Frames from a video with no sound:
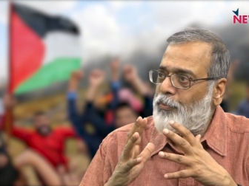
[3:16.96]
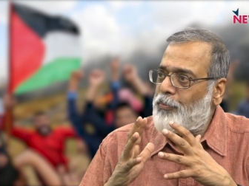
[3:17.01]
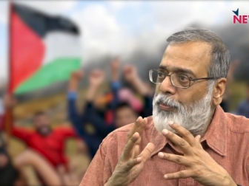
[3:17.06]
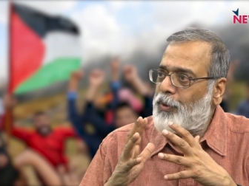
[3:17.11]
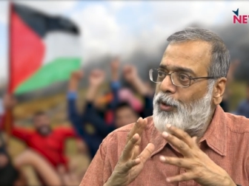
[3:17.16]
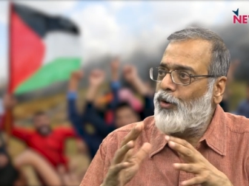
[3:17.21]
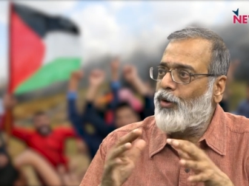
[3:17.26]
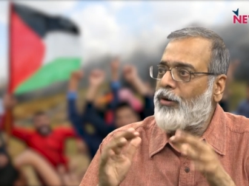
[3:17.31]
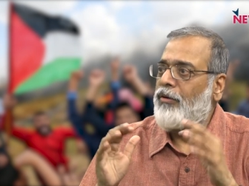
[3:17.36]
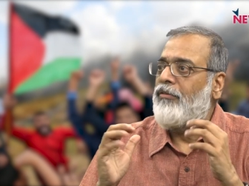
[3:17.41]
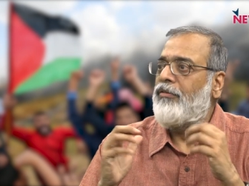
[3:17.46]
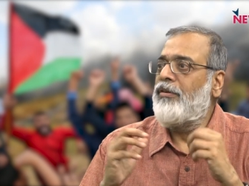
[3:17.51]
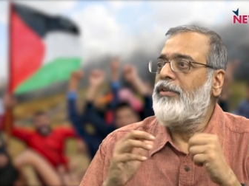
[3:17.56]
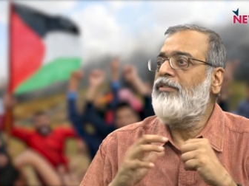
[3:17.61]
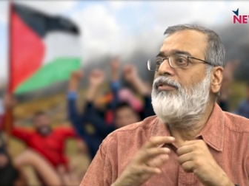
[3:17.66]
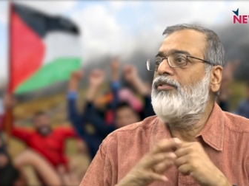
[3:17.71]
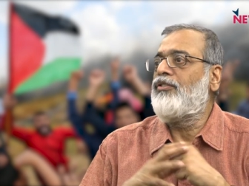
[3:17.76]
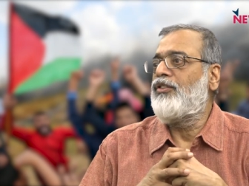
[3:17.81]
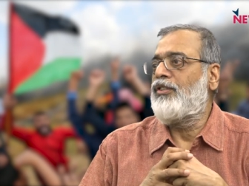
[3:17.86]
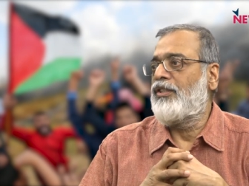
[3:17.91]
pure
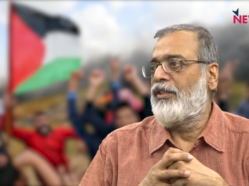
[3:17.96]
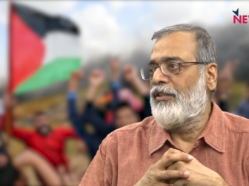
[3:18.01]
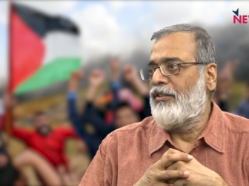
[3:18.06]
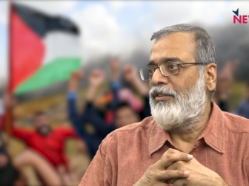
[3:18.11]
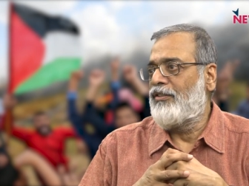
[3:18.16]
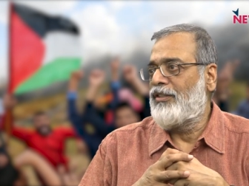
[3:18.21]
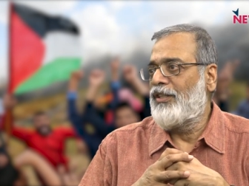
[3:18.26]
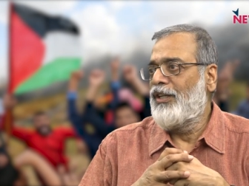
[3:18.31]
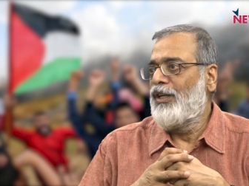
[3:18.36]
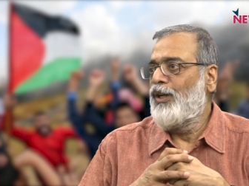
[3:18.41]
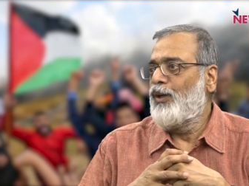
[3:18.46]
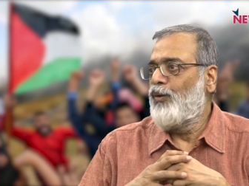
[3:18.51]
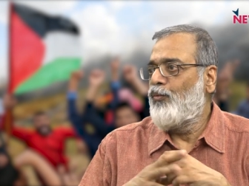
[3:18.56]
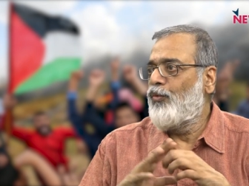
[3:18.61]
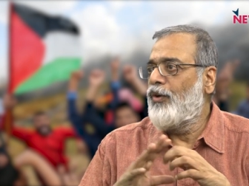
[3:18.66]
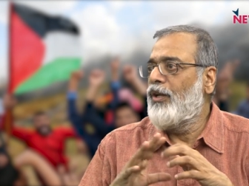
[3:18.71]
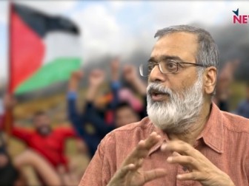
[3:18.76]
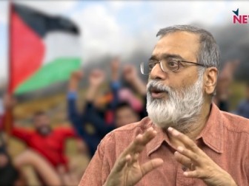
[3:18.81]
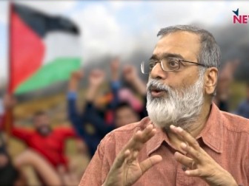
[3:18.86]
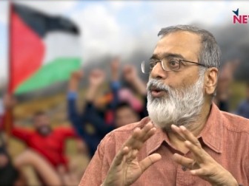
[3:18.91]
Christians
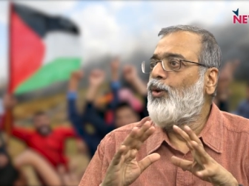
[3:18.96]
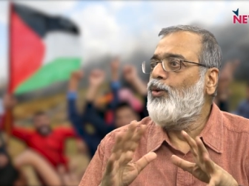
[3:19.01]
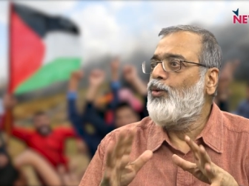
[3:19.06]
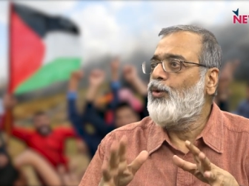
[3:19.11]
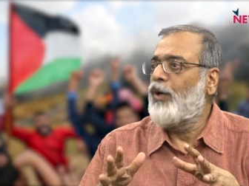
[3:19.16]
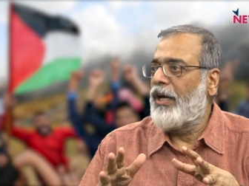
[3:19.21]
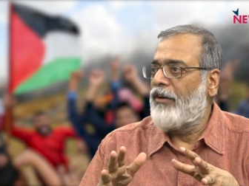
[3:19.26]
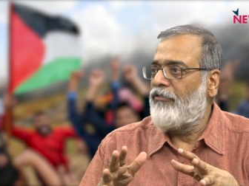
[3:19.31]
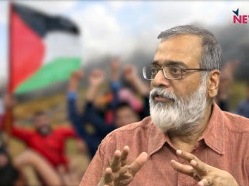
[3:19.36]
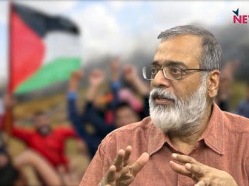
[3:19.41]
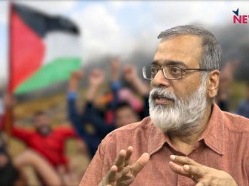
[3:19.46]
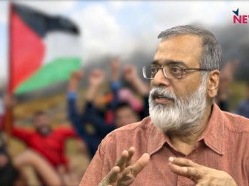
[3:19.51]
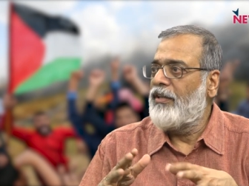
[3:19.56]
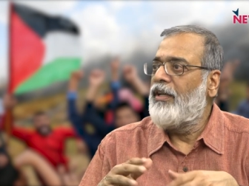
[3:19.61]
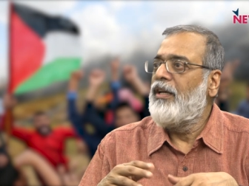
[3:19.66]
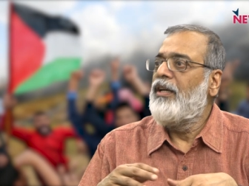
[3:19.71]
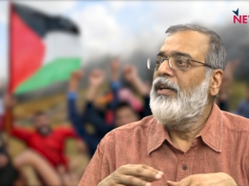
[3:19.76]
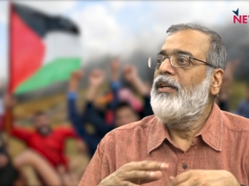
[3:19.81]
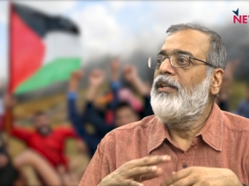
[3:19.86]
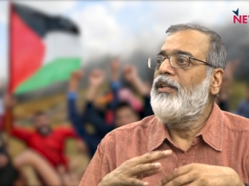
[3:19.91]
will go to heaven.